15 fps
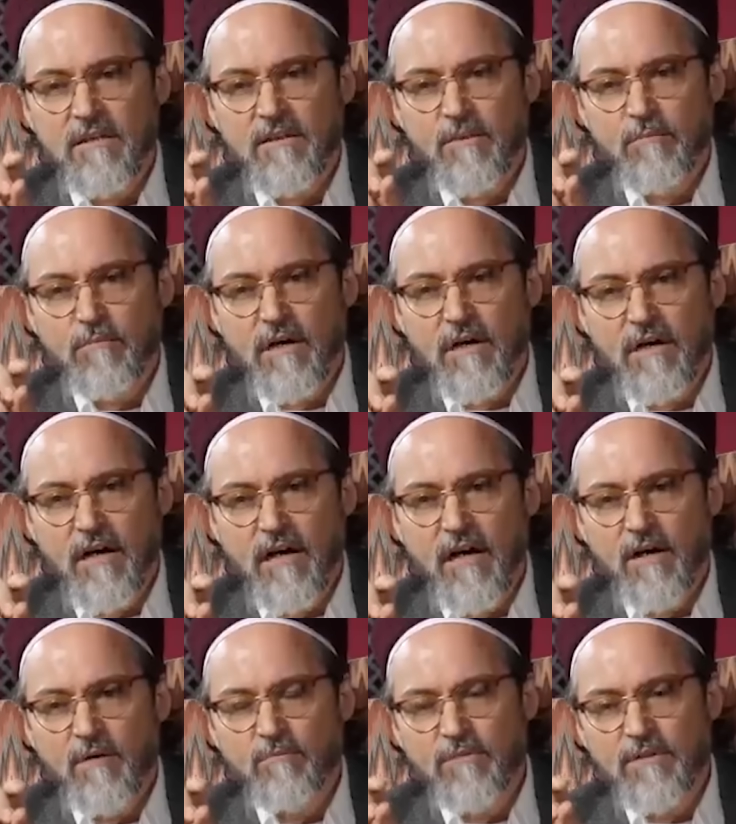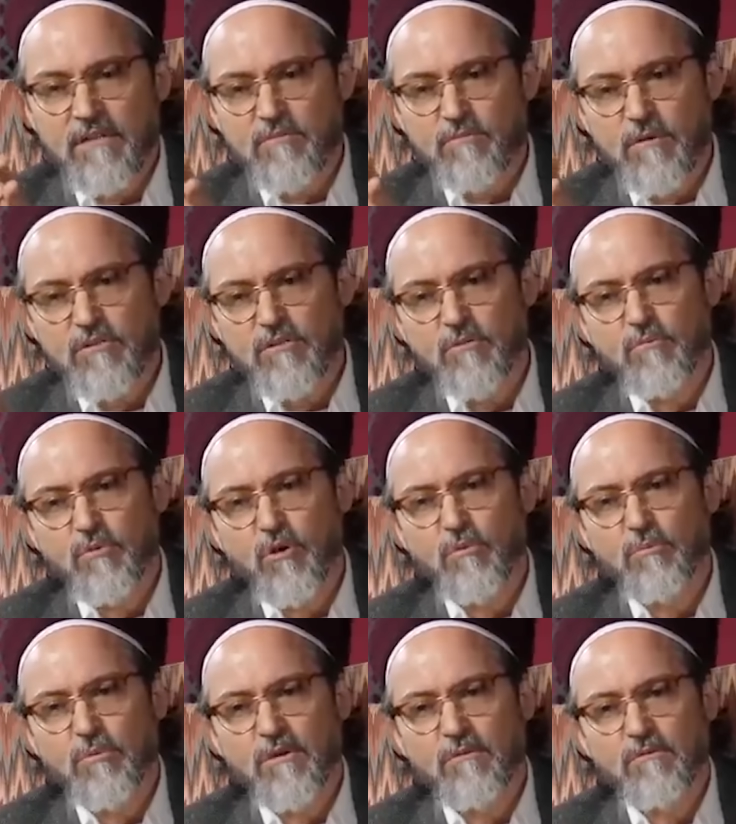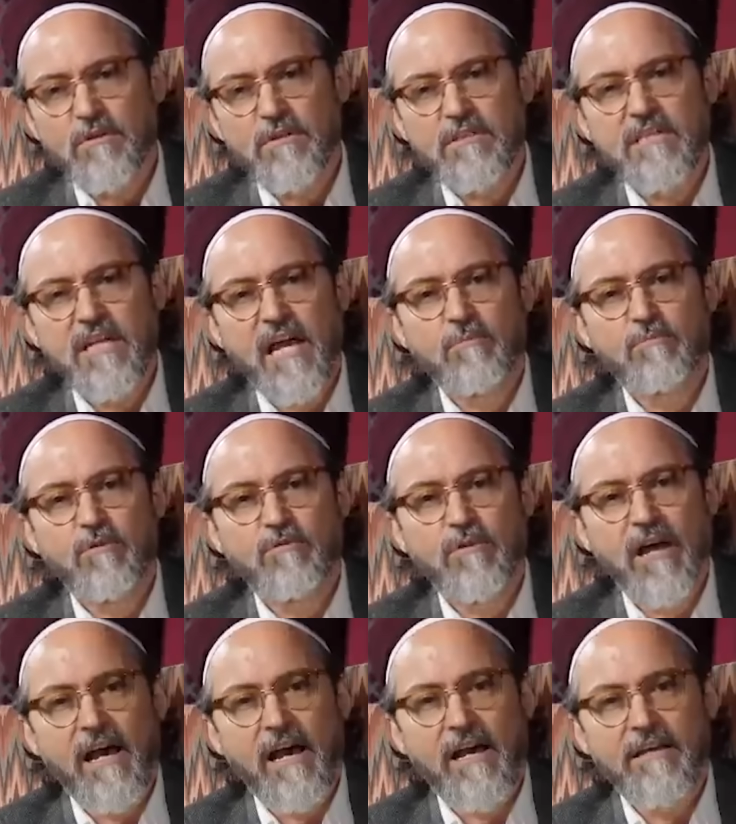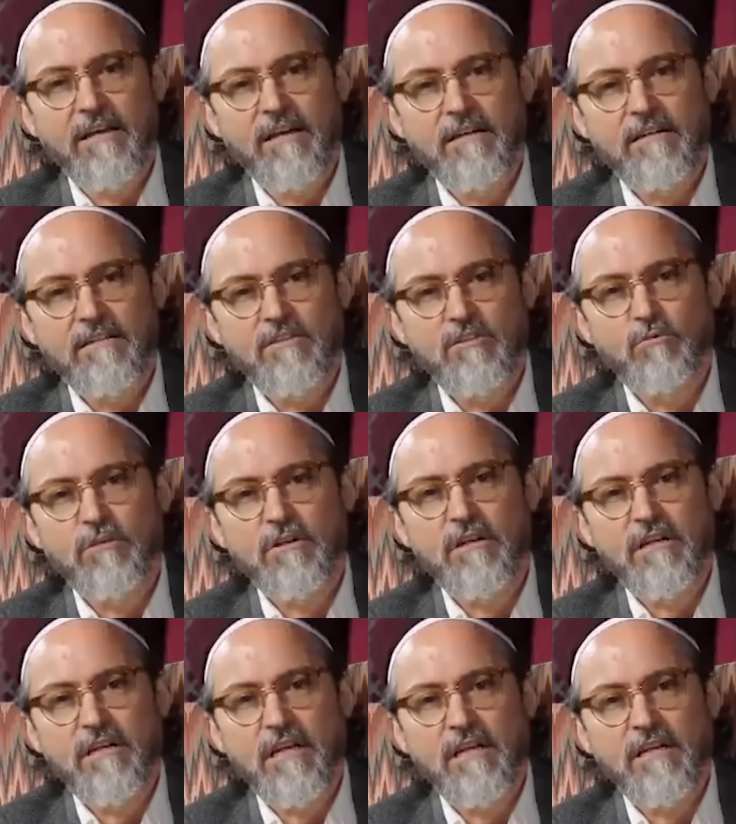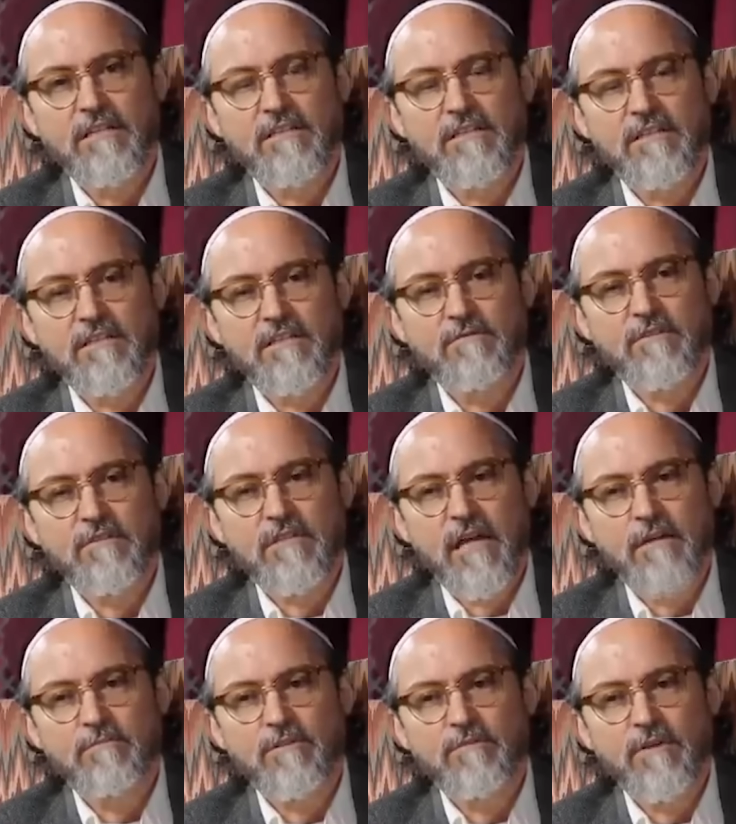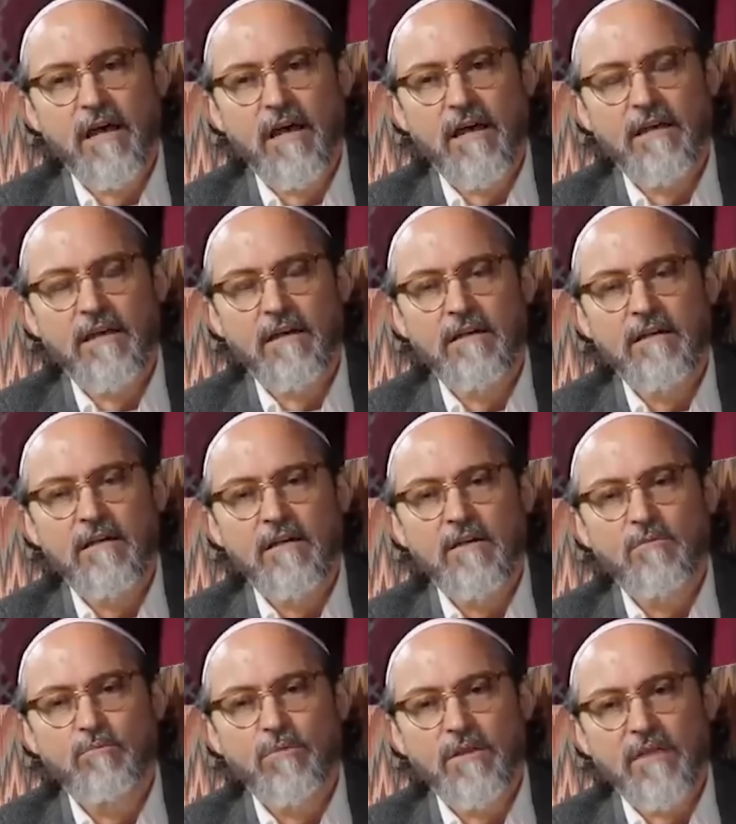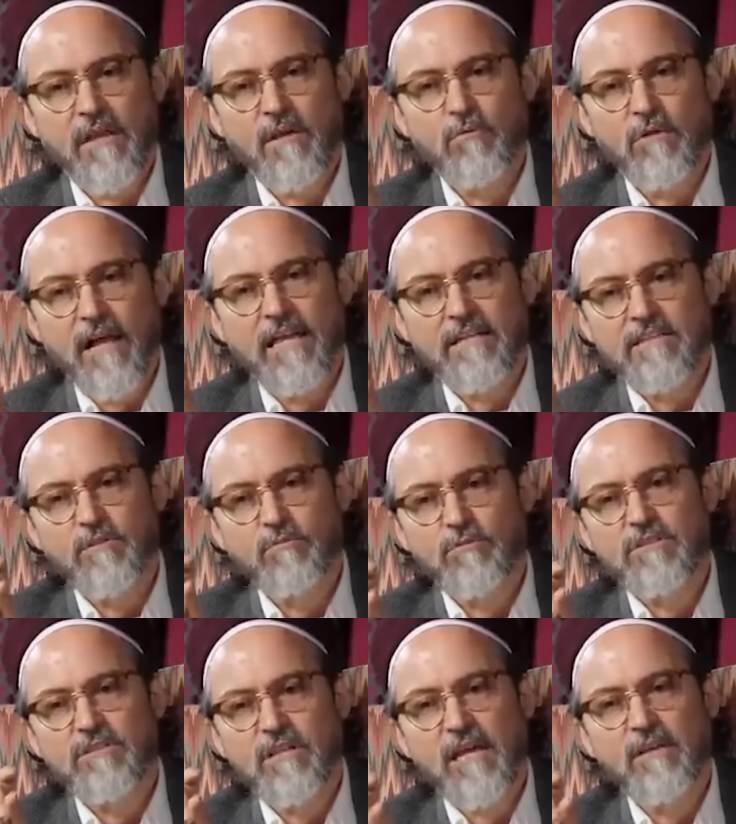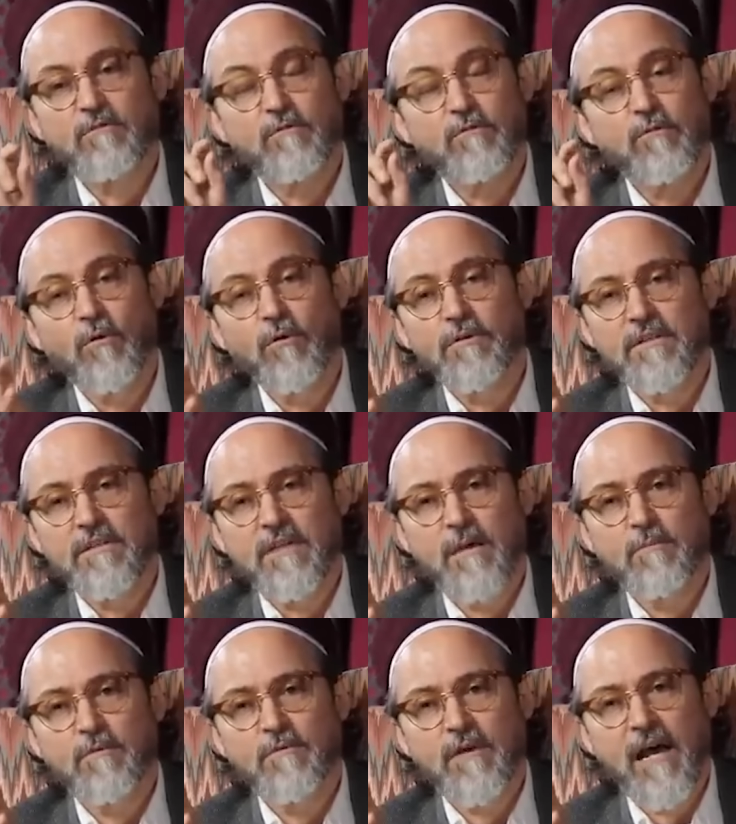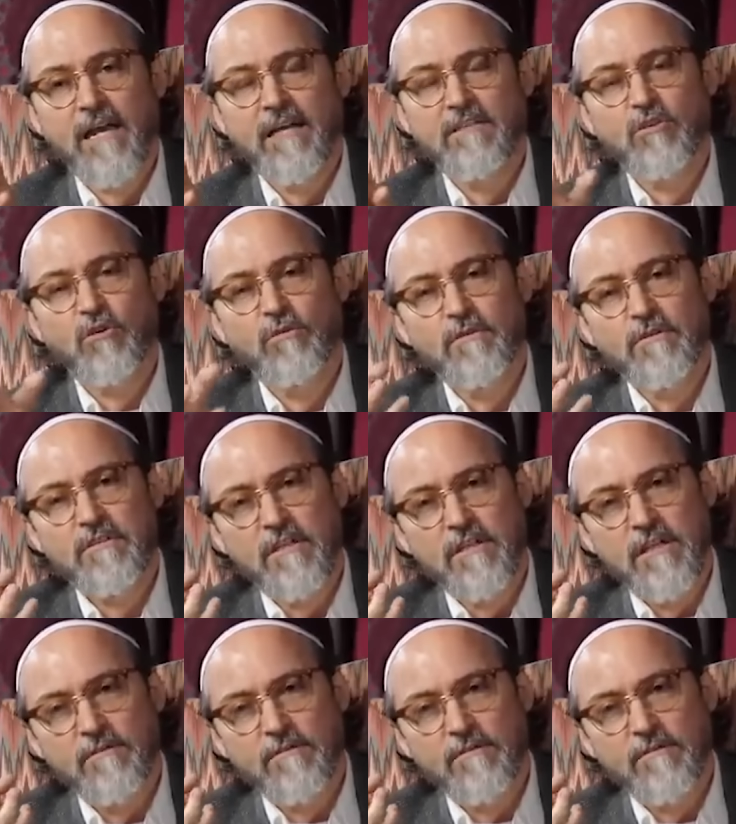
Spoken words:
the maqam that's most appropriate for the type of ayah. So we're going to get into the different types of ayah, but they will actually recite for the type of ayah. So if it's